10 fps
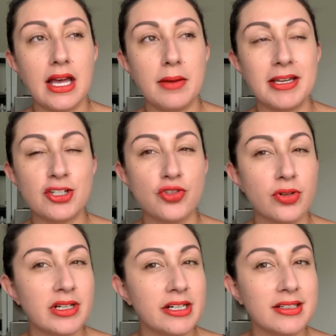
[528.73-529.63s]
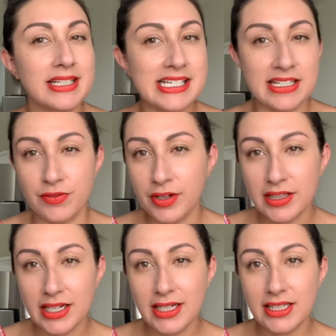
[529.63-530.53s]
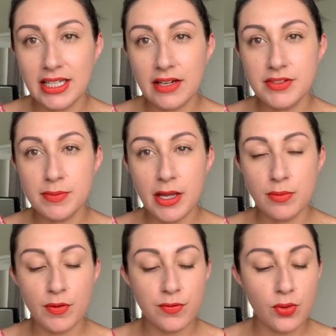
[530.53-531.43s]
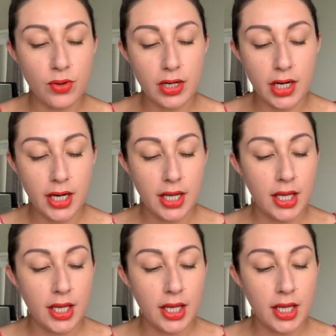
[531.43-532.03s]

extraordinarily different than anything I've smelled before,